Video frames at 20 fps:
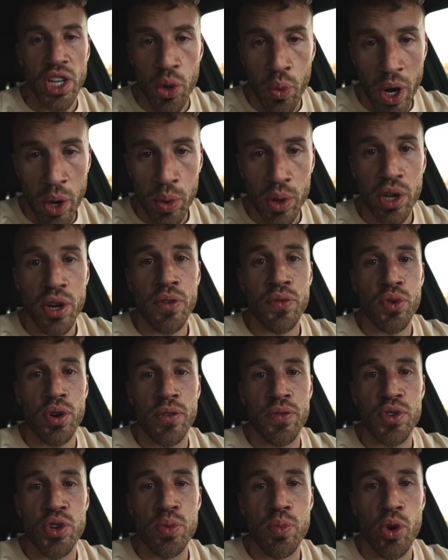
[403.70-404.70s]
Anyway, we're looking for a
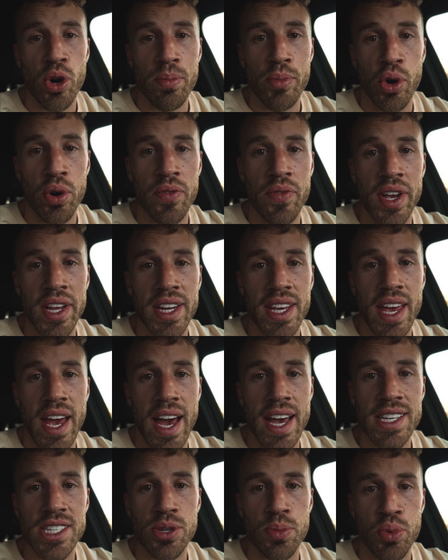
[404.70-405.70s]
few more motivated
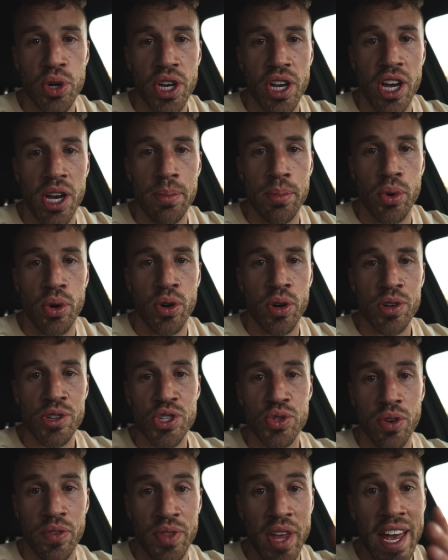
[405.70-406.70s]
guys to bring on board.
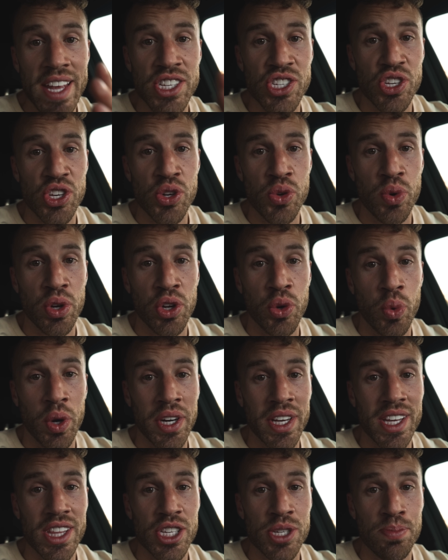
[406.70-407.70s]
So if that's you and you want
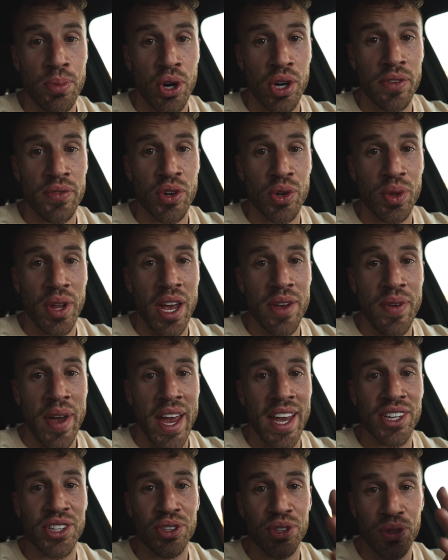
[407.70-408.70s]
to get this part of your life
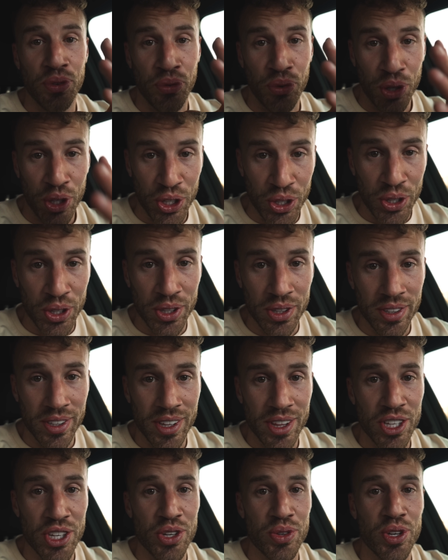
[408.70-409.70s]
handled for good,
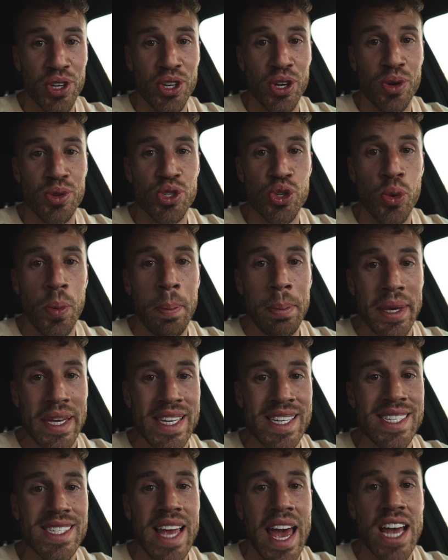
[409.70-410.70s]
then you can go to
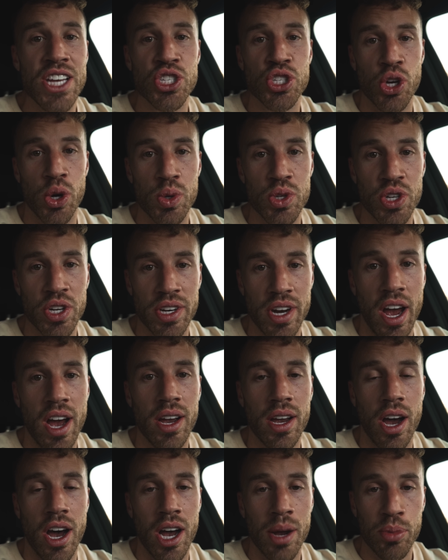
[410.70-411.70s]
beast dash coaching
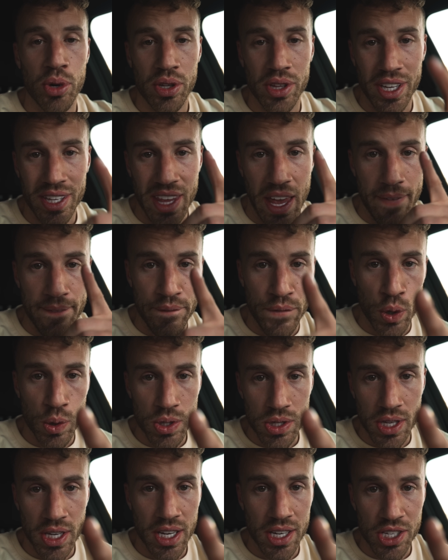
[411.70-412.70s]
dot com or click that
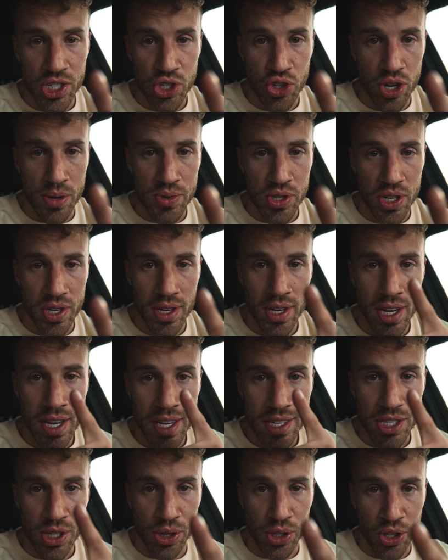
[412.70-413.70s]
first link in description
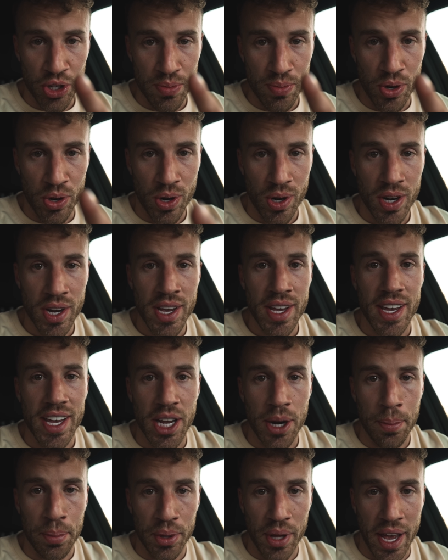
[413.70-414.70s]
to learn more
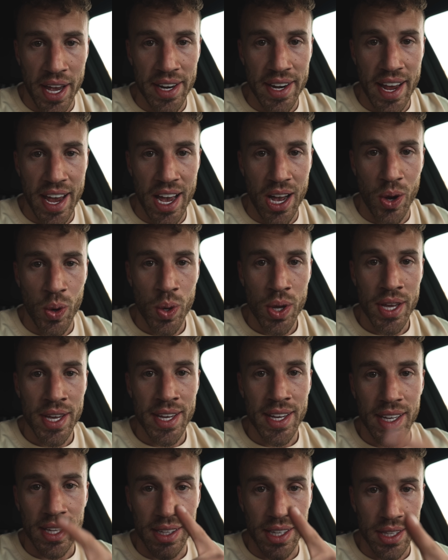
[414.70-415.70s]
and apply now.
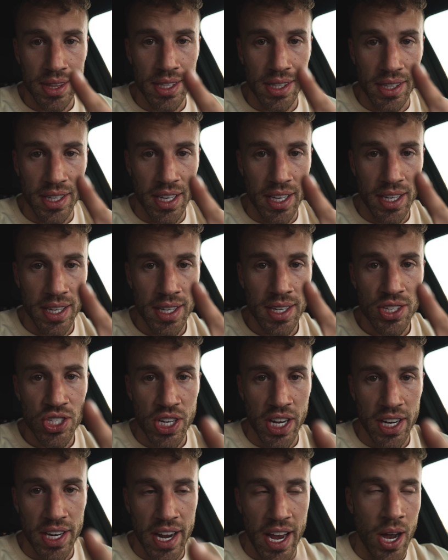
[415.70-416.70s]
Click the link,
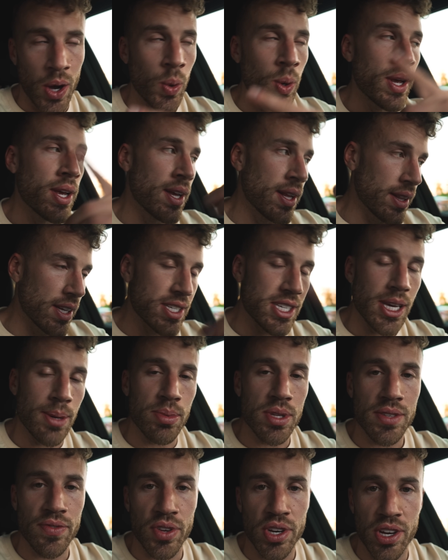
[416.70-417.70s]
check it out. Let's
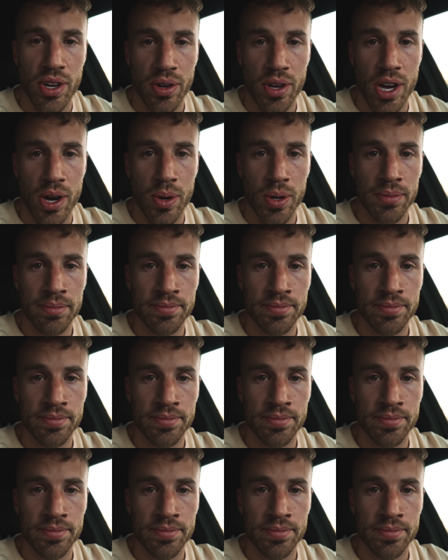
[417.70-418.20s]
keep this video going.